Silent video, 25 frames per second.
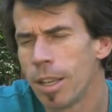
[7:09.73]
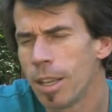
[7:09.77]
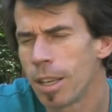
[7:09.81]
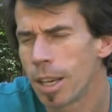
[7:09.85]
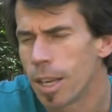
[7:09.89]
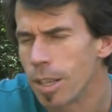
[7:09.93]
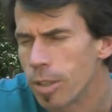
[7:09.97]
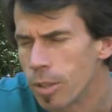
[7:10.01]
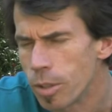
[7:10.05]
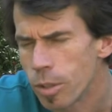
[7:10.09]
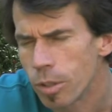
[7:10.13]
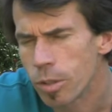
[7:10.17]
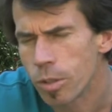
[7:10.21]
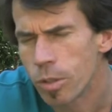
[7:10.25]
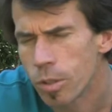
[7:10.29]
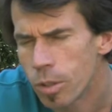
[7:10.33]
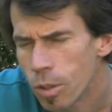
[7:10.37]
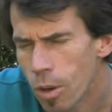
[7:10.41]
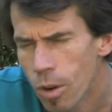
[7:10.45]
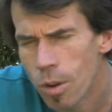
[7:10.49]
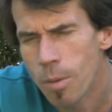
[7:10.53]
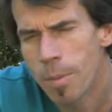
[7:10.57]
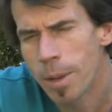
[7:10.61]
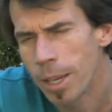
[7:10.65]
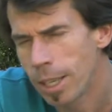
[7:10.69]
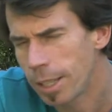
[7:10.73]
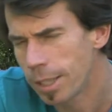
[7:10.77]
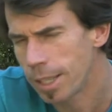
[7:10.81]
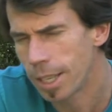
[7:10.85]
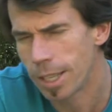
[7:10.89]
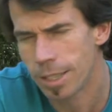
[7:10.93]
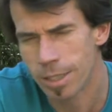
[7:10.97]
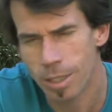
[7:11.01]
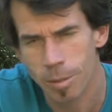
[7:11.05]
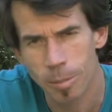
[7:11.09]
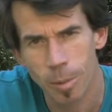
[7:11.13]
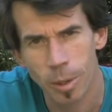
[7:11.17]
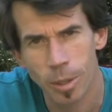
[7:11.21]
because there's so many
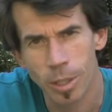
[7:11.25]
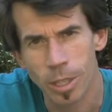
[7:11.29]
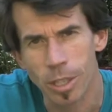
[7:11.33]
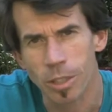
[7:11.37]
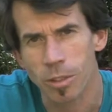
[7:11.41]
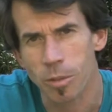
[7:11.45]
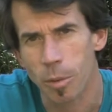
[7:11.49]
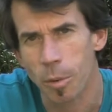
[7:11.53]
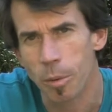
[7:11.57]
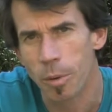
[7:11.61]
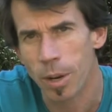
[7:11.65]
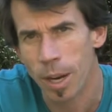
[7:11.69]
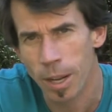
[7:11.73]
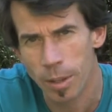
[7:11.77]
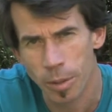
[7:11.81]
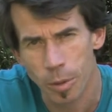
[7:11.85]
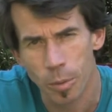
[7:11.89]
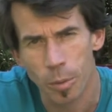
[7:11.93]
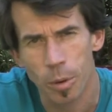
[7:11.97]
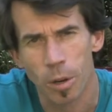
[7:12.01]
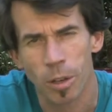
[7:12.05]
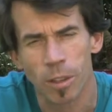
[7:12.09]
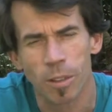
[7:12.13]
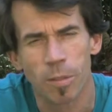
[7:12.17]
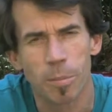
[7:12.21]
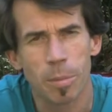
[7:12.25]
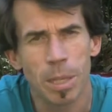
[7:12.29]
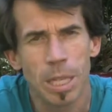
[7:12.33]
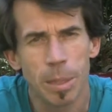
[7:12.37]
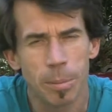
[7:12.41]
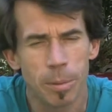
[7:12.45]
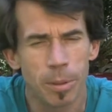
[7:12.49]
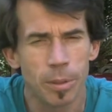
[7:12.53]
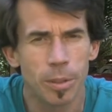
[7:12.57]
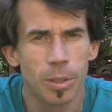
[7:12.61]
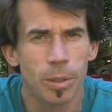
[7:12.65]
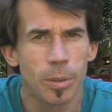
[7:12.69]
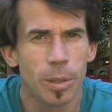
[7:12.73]
testimonials from around the world of
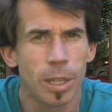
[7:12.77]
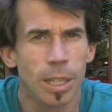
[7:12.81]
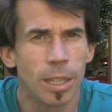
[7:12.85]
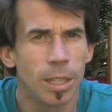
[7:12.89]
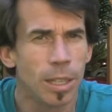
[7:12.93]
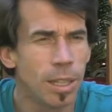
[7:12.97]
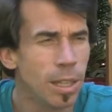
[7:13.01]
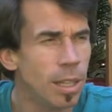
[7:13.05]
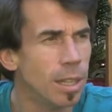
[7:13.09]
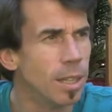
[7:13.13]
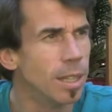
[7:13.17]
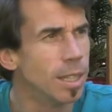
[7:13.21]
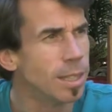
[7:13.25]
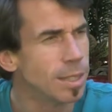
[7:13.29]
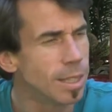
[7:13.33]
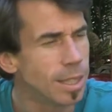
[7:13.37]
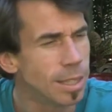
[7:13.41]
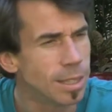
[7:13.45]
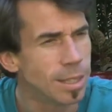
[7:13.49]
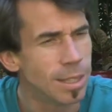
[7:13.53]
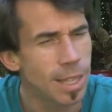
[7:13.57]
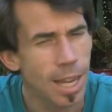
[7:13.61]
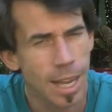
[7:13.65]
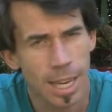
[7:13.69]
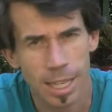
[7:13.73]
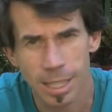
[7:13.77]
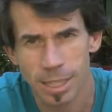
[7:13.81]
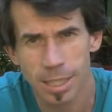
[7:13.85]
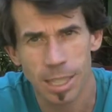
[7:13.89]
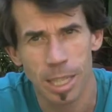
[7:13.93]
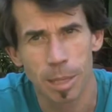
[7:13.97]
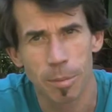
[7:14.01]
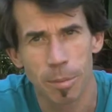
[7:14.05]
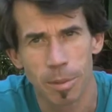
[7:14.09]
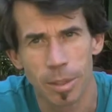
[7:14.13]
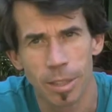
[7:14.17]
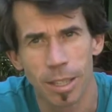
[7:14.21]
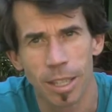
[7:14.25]
people doing this exact
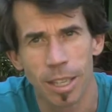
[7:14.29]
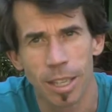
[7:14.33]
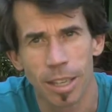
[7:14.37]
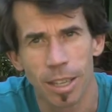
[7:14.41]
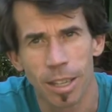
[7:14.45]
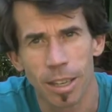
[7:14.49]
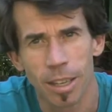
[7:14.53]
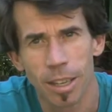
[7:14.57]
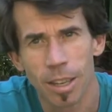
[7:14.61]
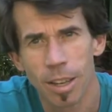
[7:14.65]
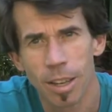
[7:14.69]
same thing.